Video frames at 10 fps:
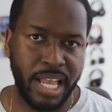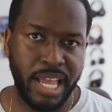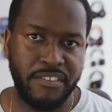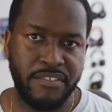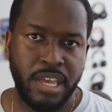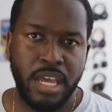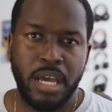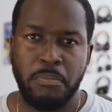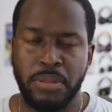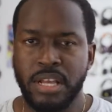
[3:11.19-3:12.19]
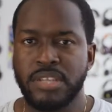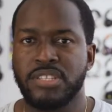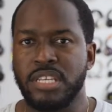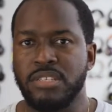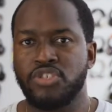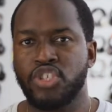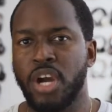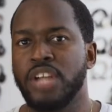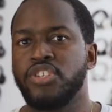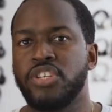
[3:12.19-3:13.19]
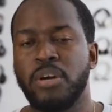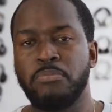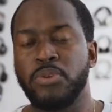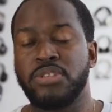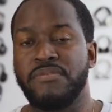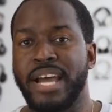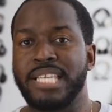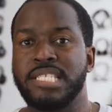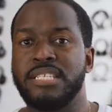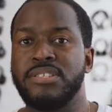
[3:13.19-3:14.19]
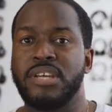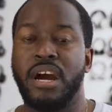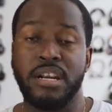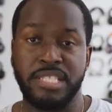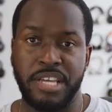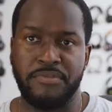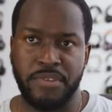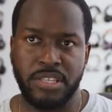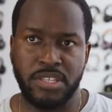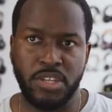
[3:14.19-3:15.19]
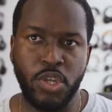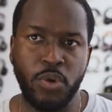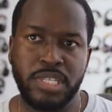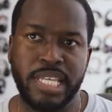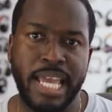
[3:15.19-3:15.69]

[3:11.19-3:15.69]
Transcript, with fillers: life. Plus, charging on both devices are different. The Note